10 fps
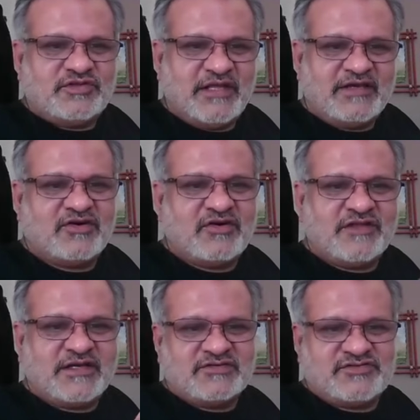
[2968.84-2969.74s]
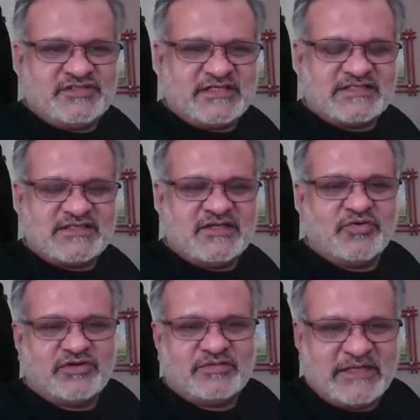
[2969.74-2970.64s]
think of their countries as
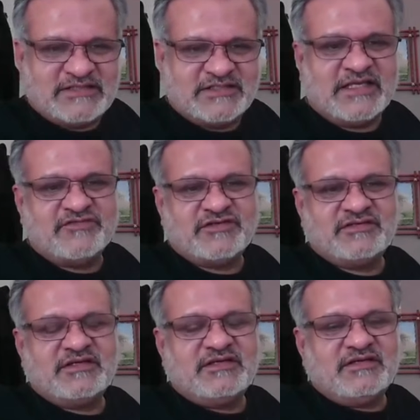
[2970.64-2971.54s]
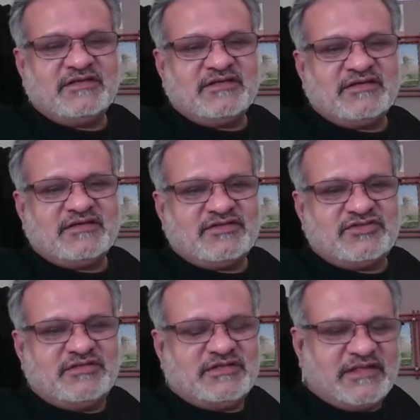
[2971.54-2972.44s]
lower places.
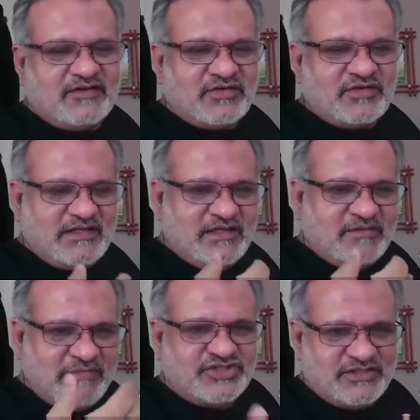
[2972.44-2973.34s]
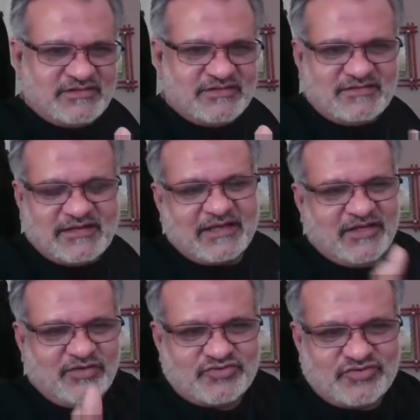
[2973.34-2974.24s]
They don't imagine,
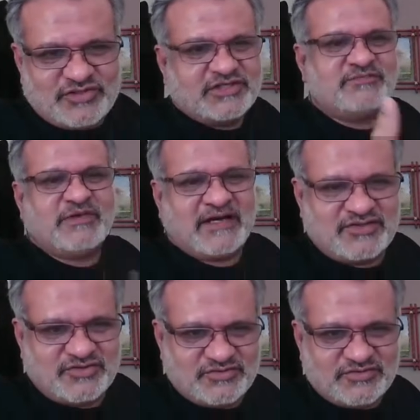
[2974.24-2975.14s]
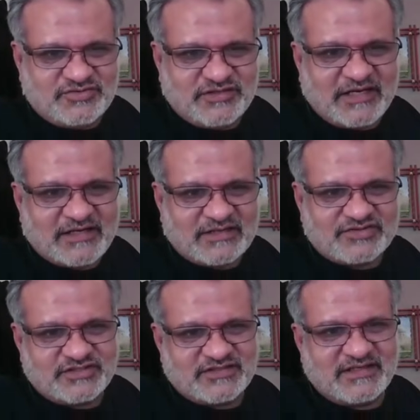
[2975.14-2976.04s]
like you, to return back to their
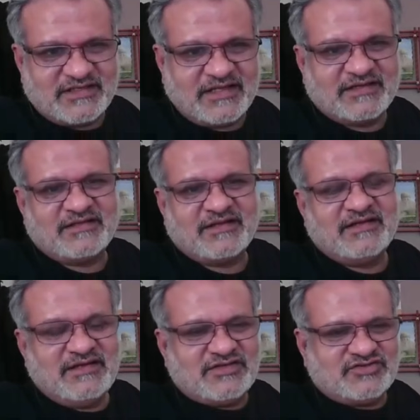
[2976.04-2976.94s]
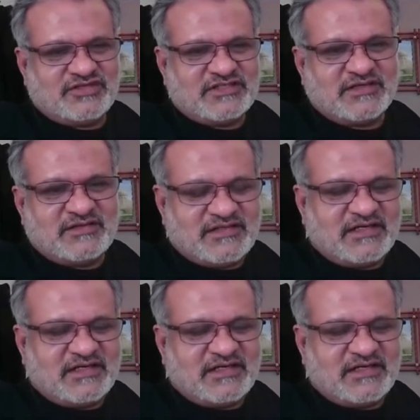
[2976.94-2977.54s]
countries. They think that. So this